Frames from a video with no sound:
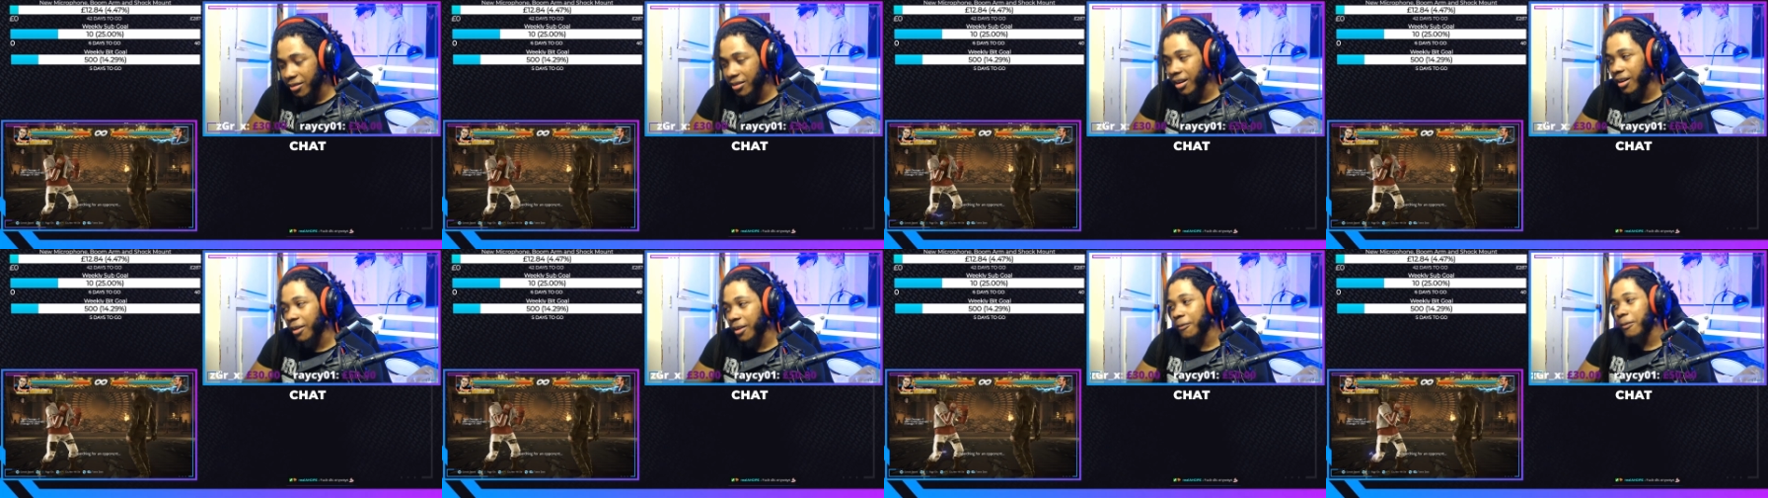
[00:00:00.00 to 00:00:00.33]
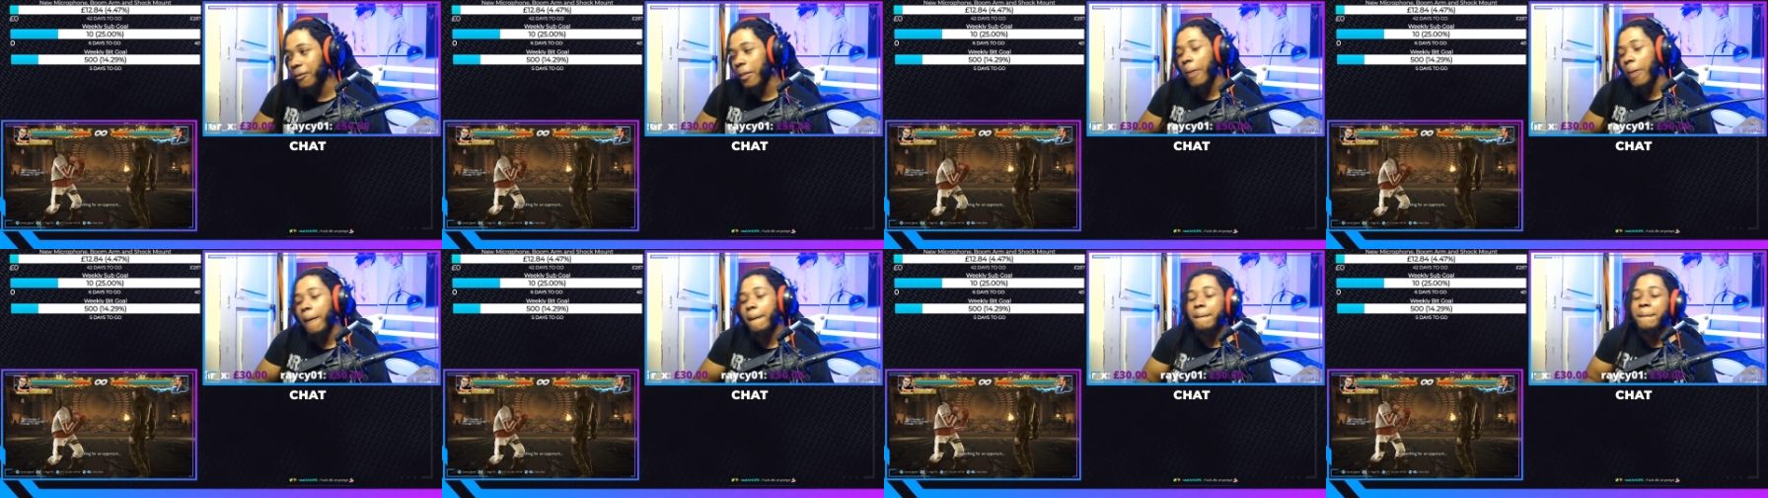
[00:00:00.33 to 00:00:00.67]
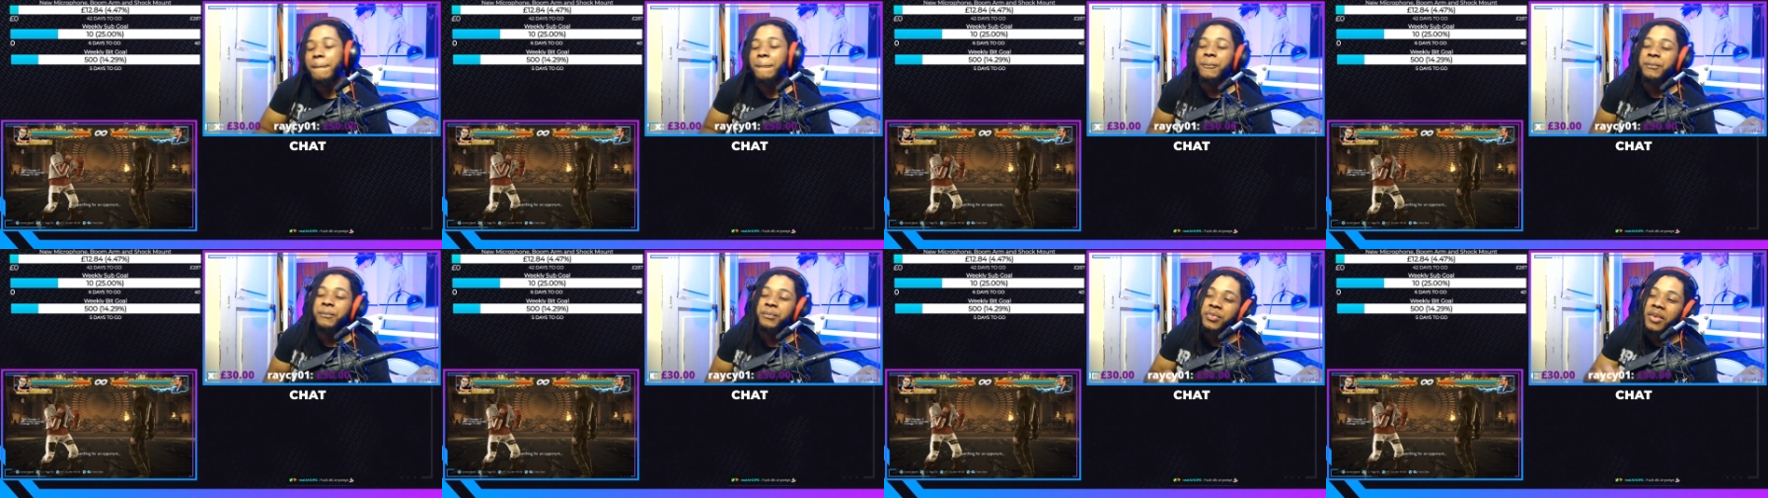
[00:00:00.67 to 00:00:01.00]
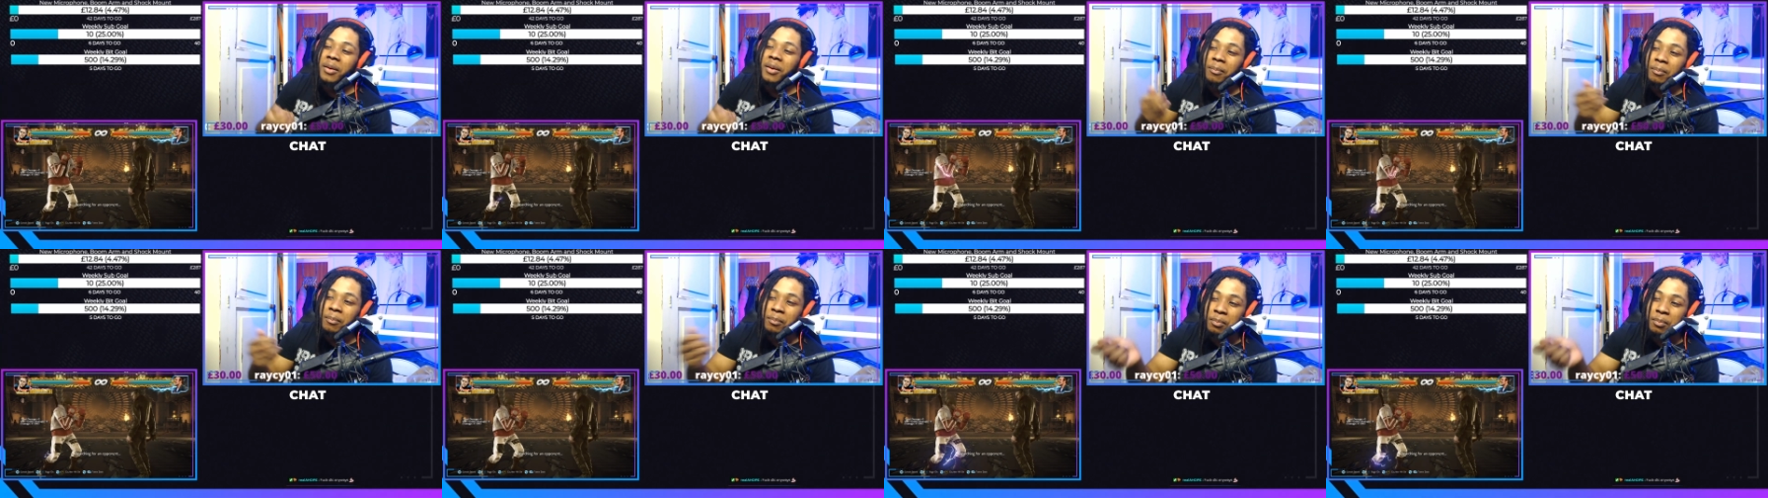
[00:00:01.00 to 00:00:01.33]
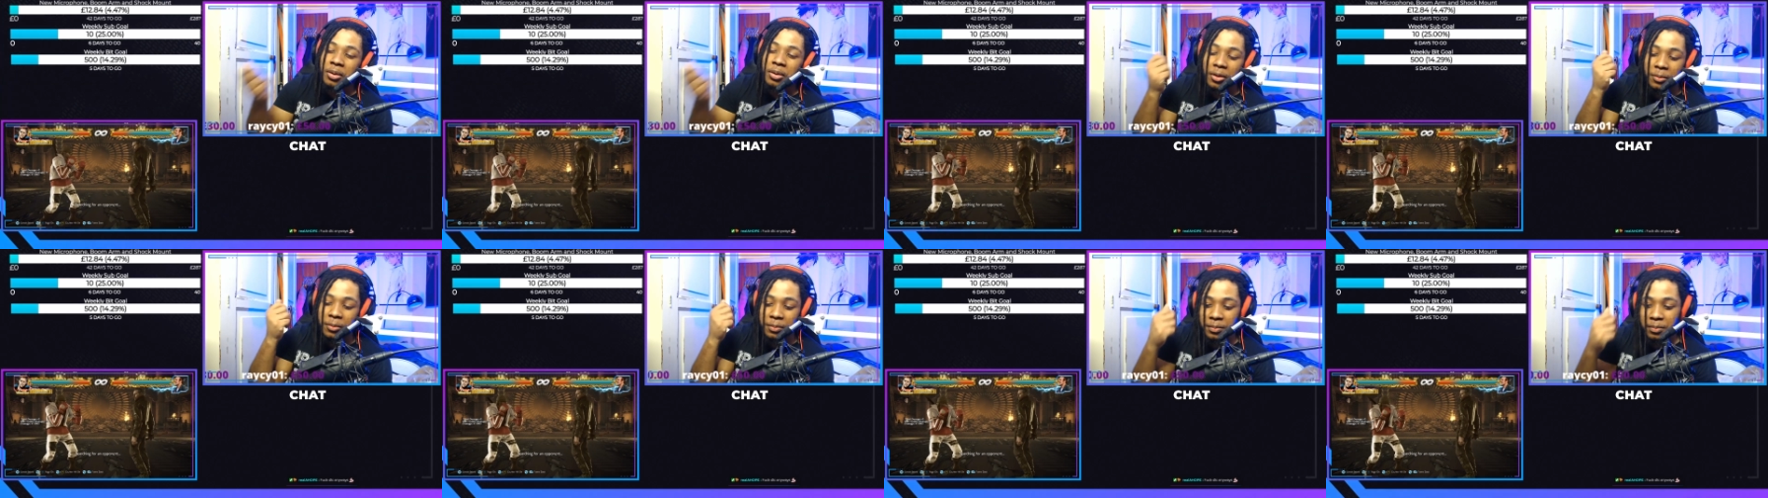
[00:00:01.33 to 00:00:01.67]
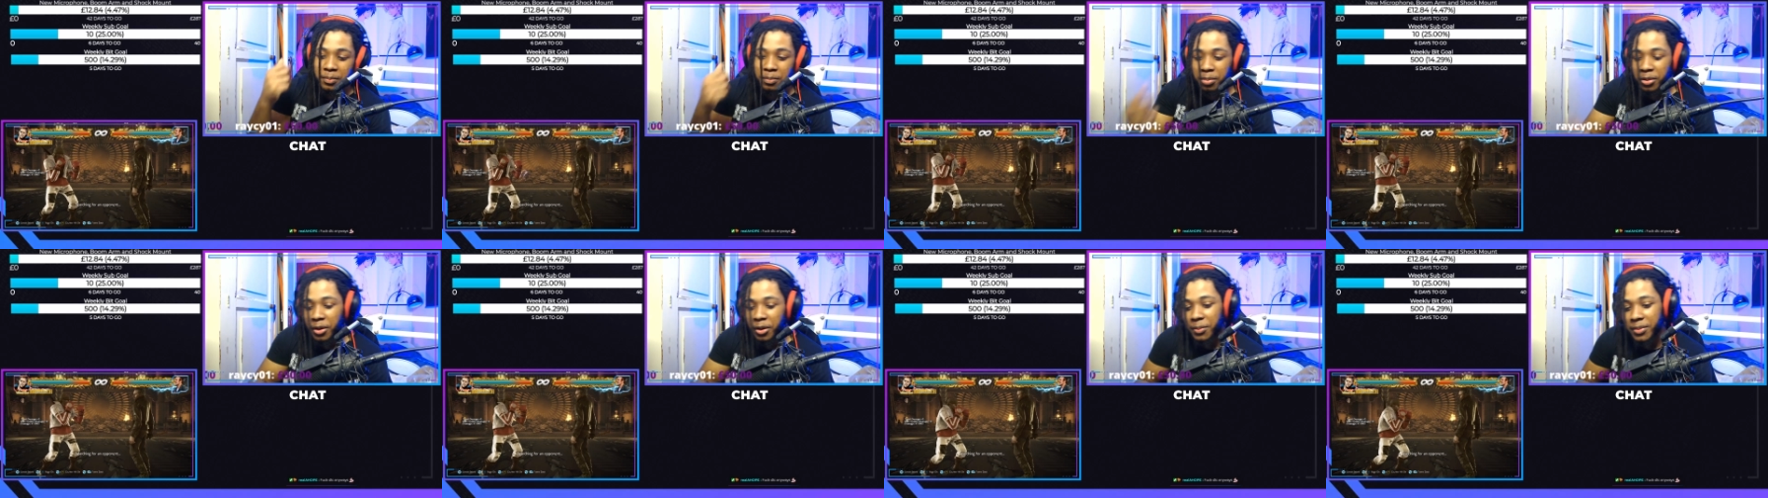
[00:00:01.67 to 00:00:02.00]
right? Plop
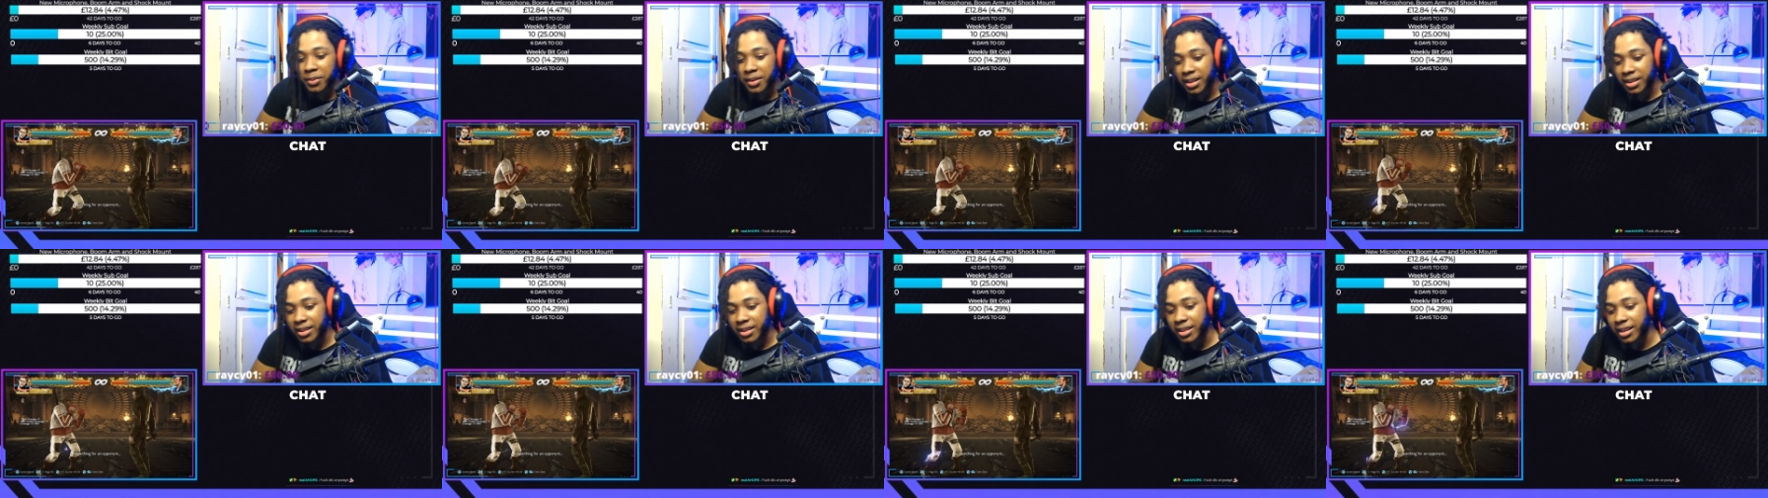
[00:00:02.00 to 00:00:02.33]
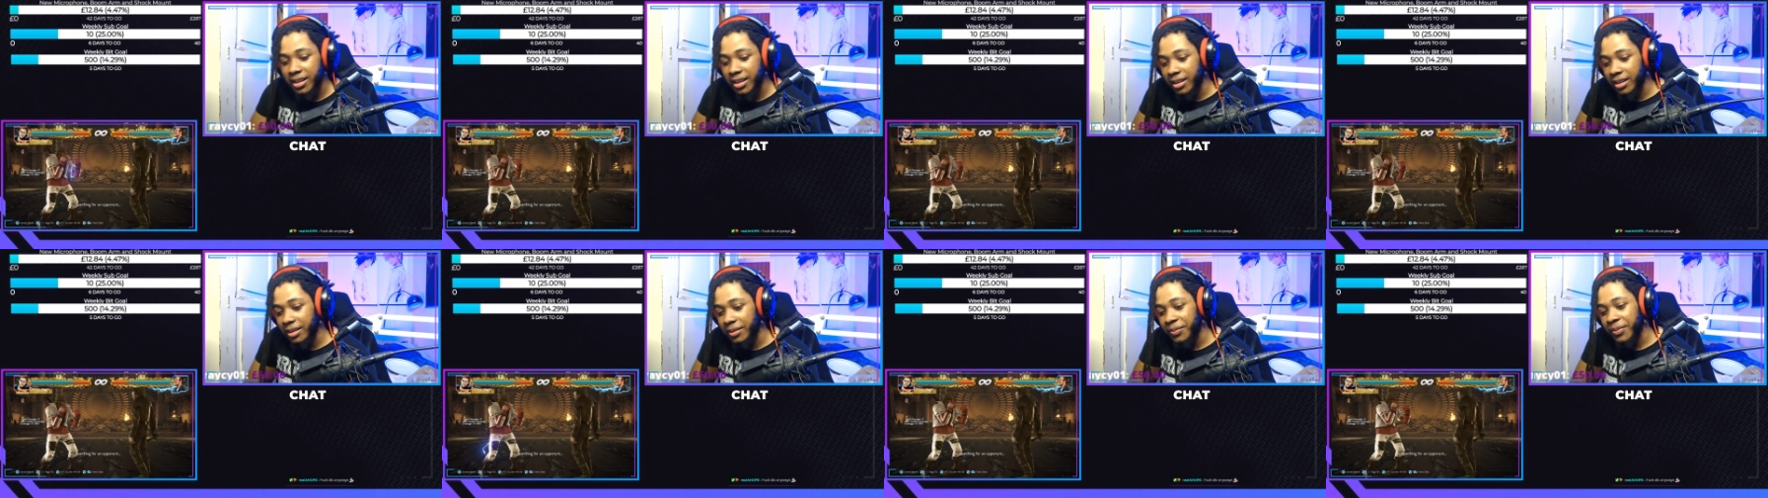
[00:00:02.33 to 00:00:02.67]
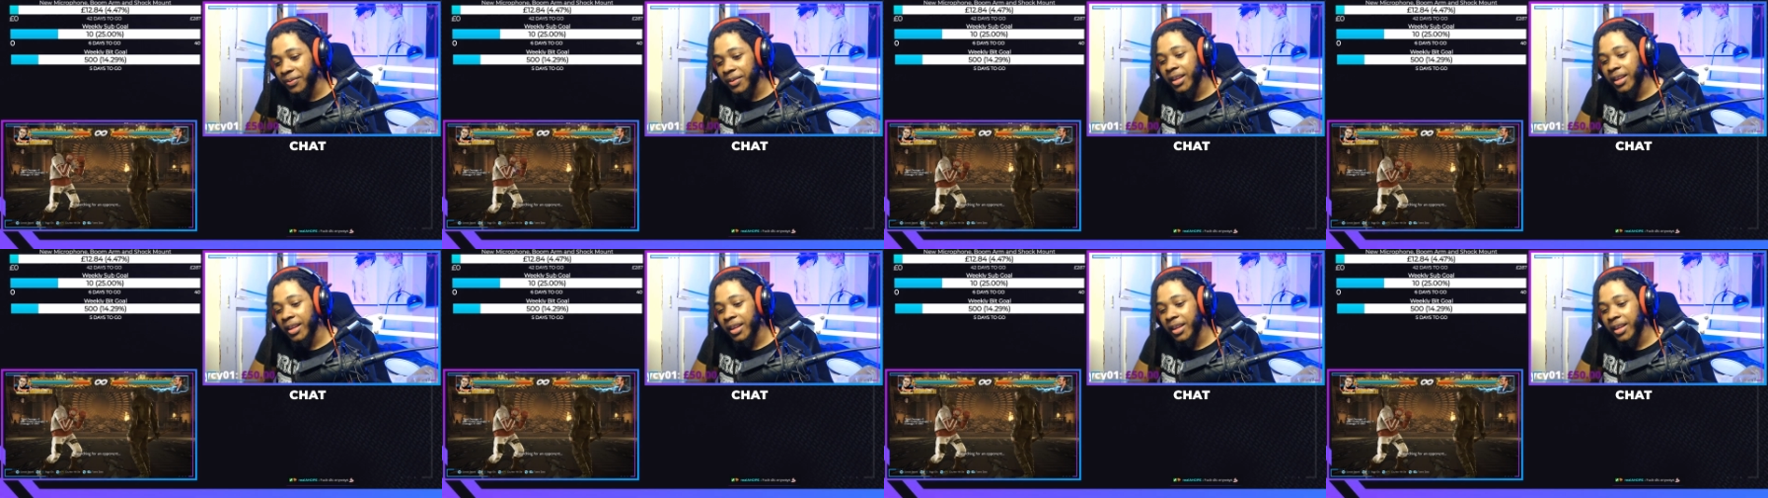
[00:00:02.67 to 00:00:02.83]
plop the disc in